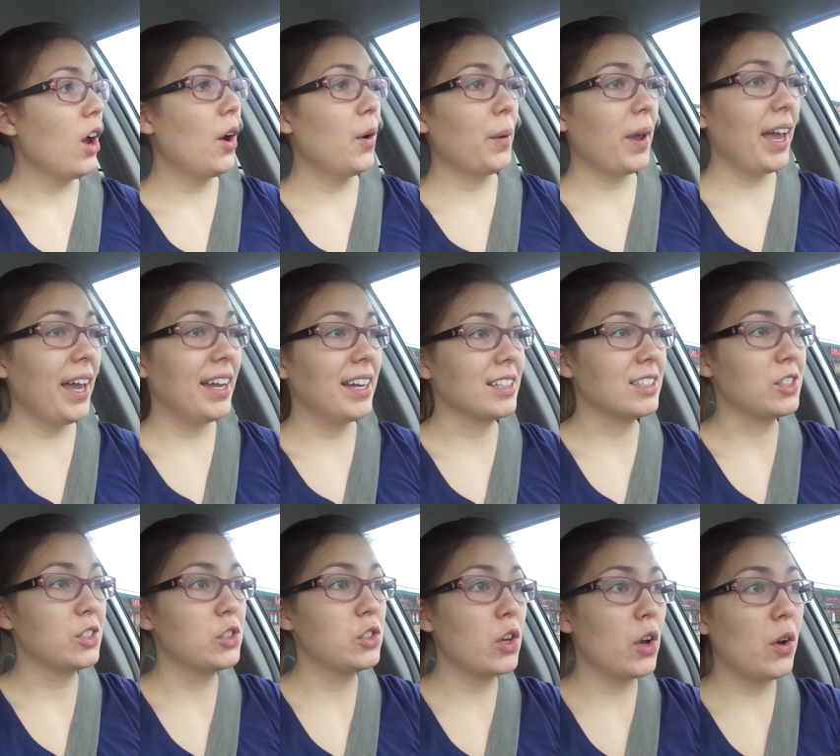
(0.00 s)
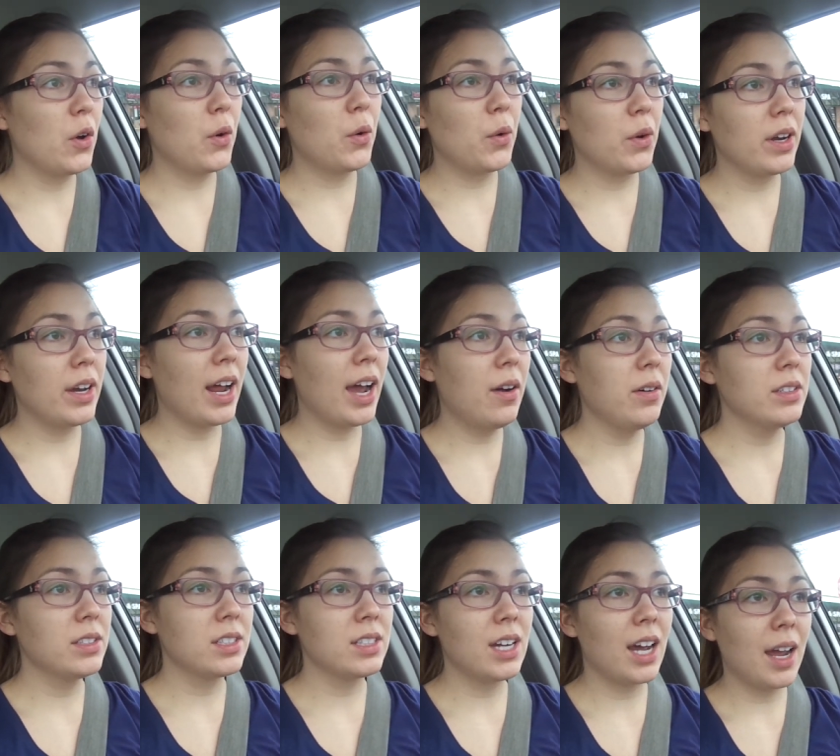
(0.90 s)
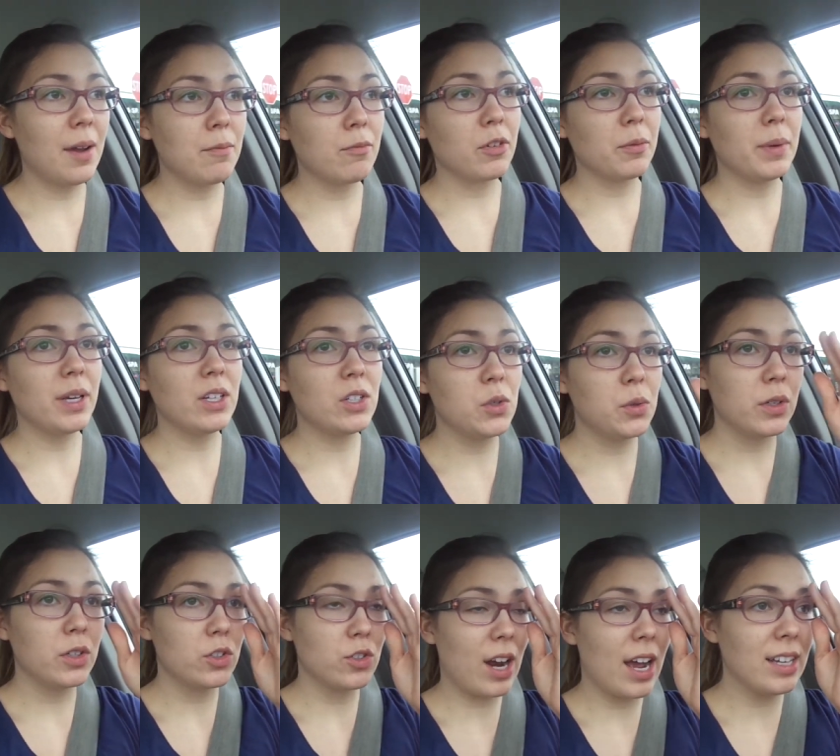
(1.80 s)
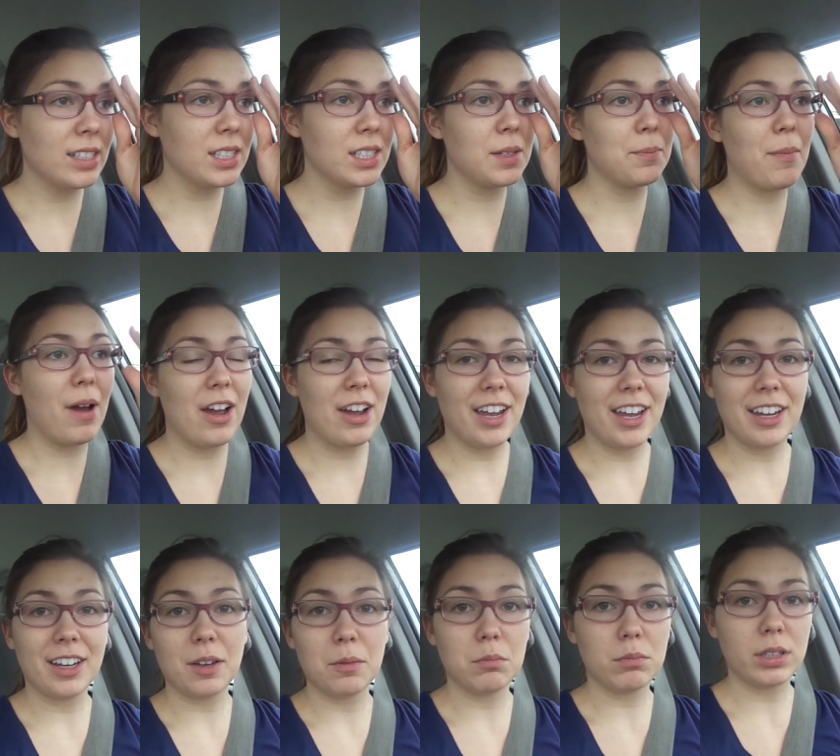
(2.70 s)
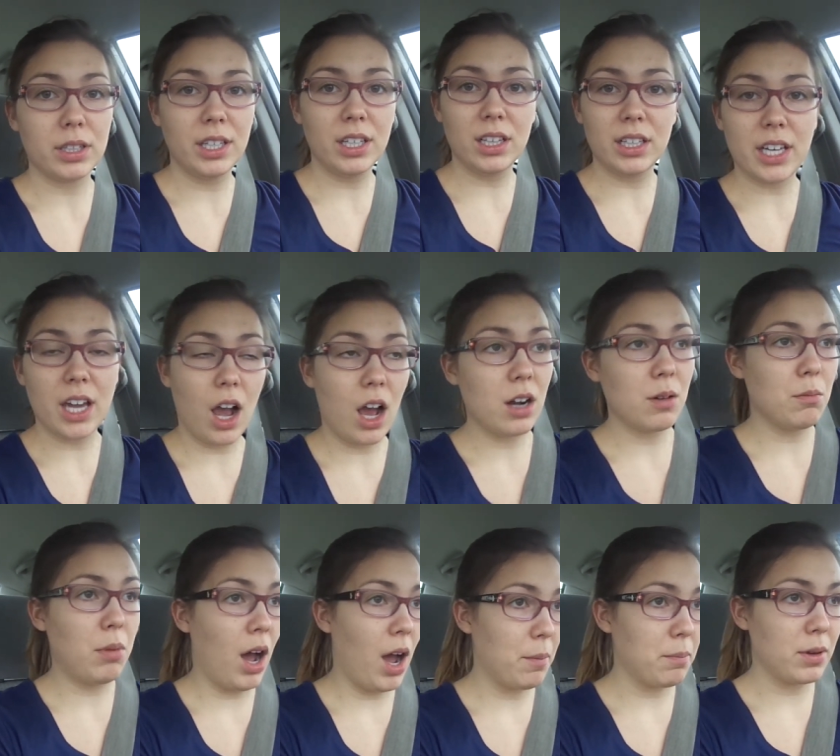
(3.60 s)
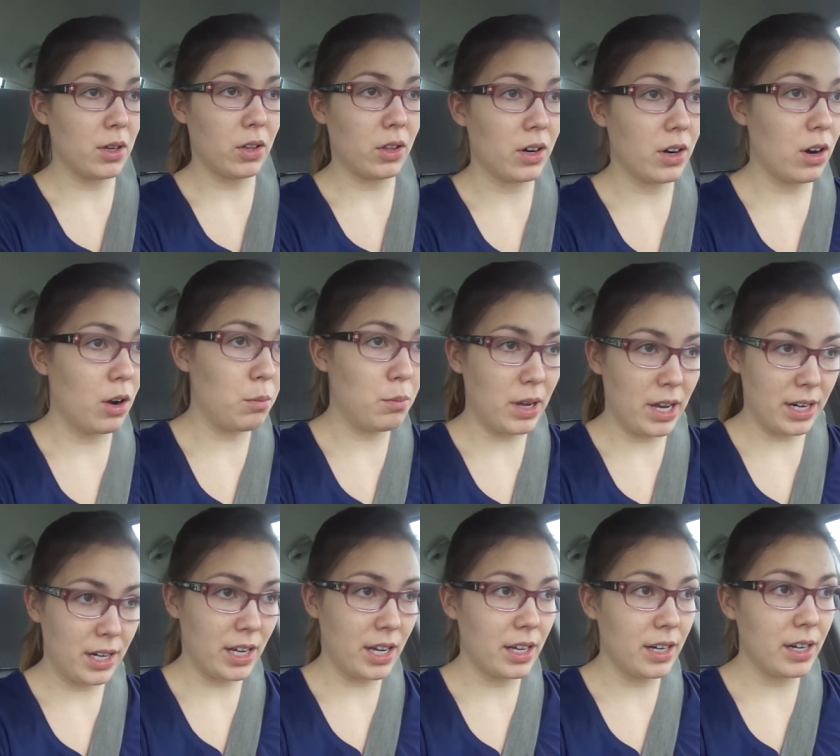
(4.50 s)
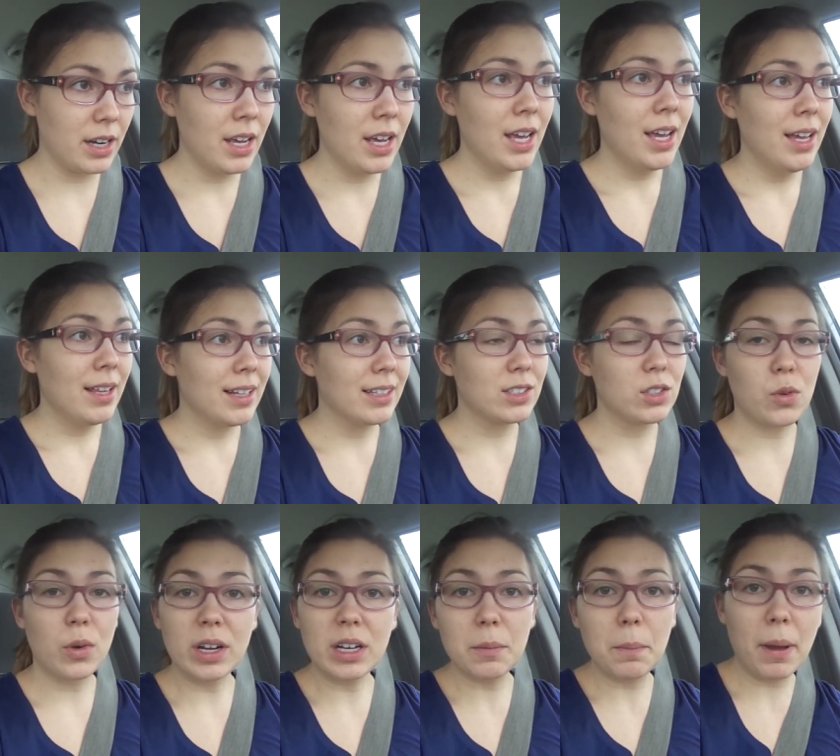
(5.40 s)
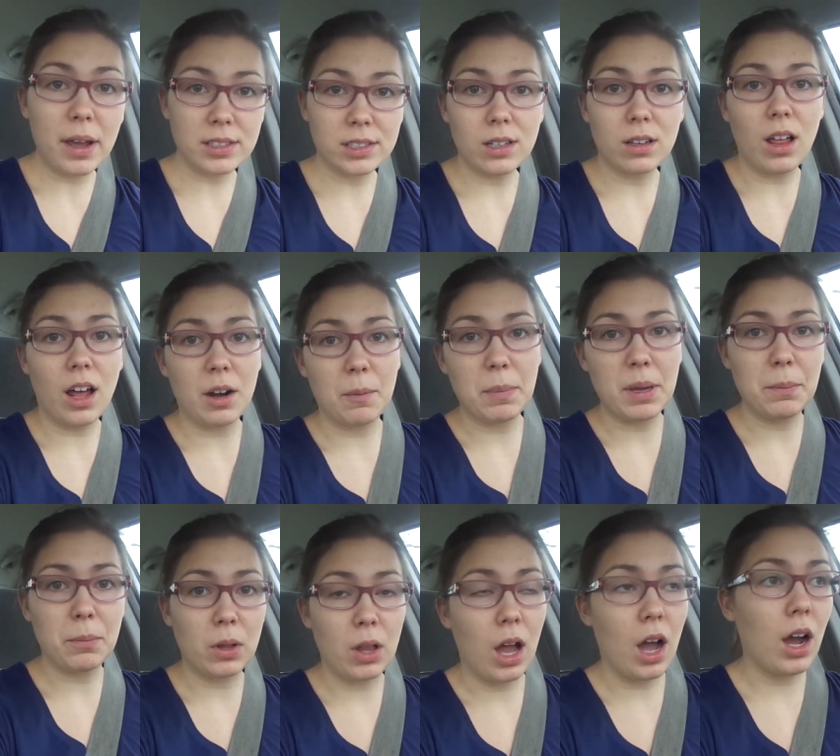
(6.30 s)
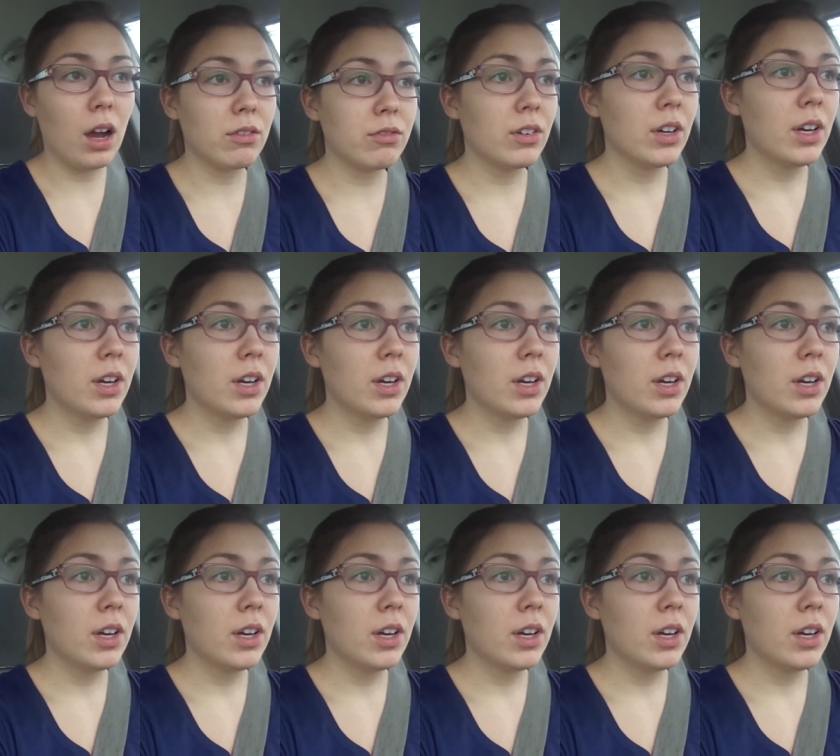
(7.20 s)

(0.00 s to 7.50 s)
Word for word: Okay, so now it's time for me to address my completely unpopular opinion that's going to piss a lot of people off.